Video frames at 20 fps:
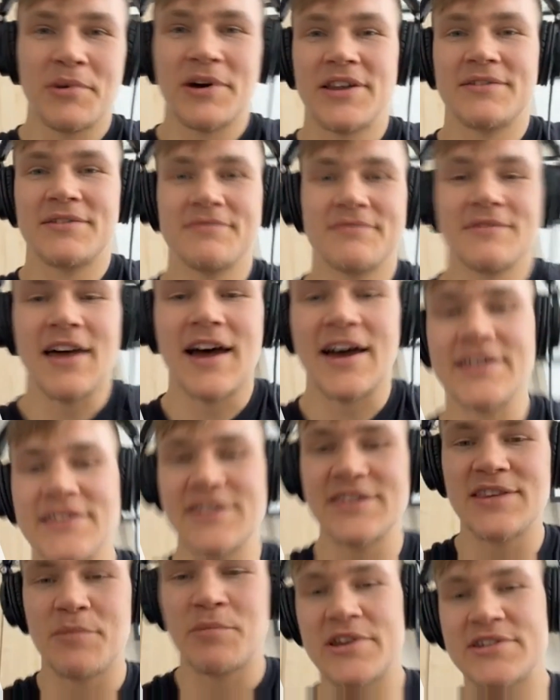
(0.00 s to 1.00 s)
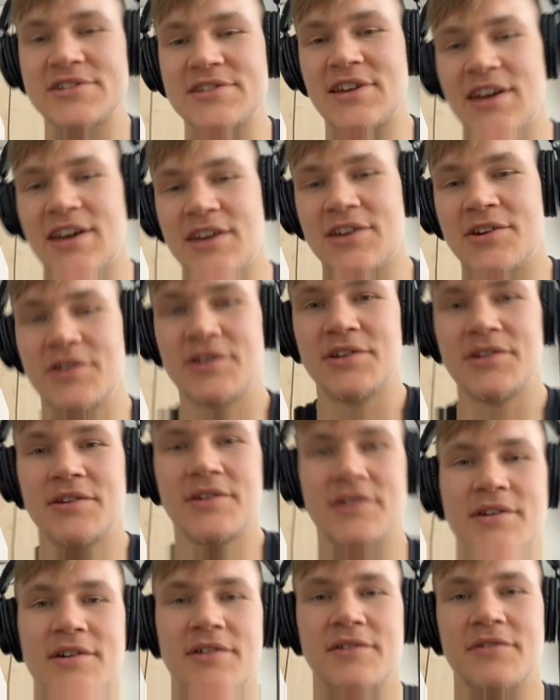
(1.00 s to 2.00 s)
but I did the best I could
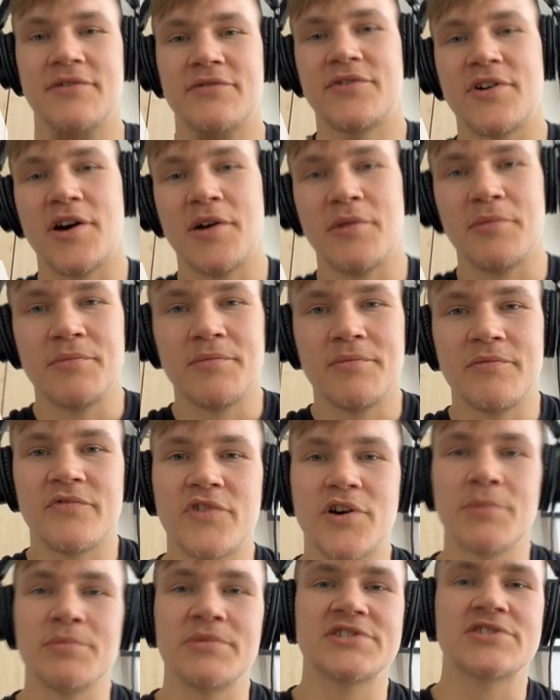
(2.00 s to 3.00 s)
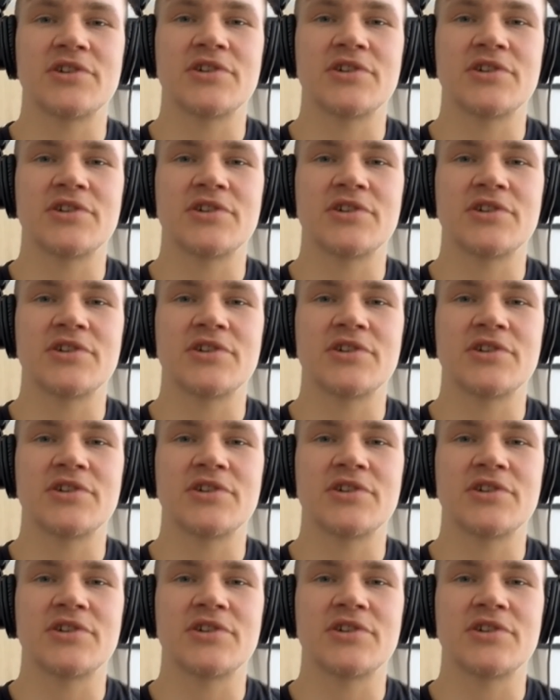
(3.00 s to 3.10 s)
from the